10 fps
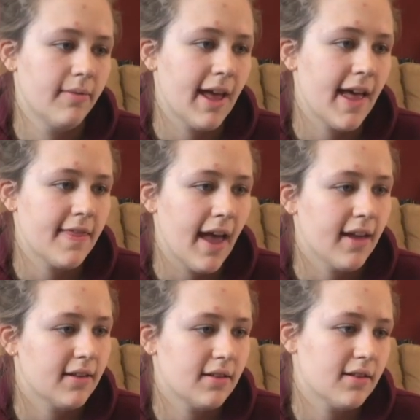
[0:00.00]
and that
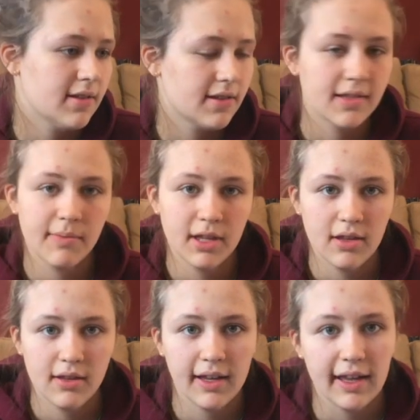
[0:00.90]
is something,
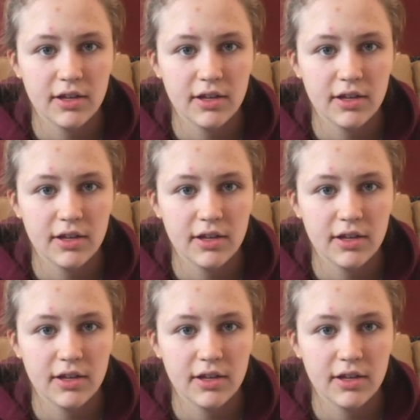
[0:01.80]
again,